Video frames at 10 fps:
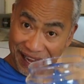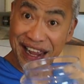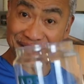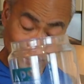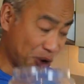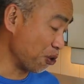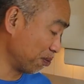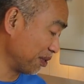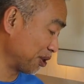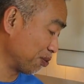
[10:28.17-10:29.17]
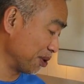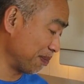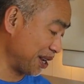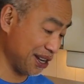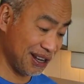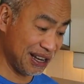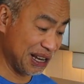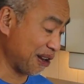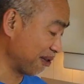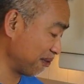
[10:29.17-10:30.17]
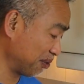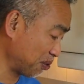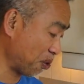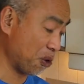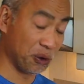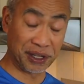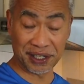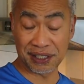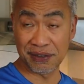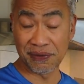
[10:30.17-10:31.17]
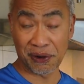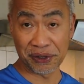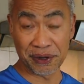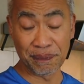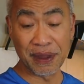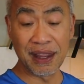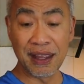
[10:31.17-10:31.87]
I just hope this would be enough to hold this volume.